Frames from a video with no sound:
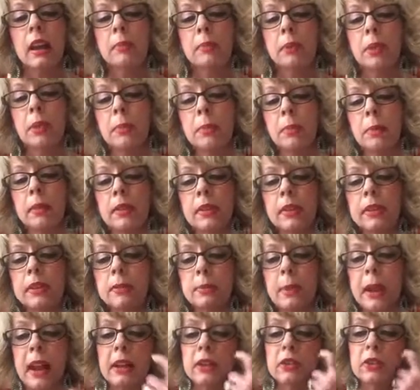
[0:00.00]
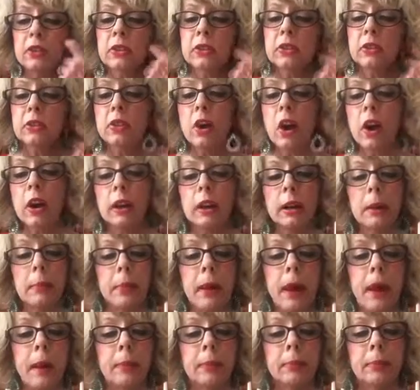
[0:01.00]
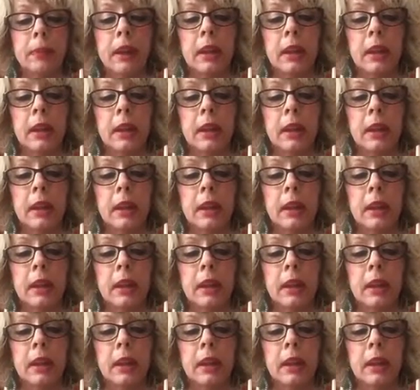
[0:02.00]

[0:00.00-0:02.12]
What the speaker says: this passage is talking about?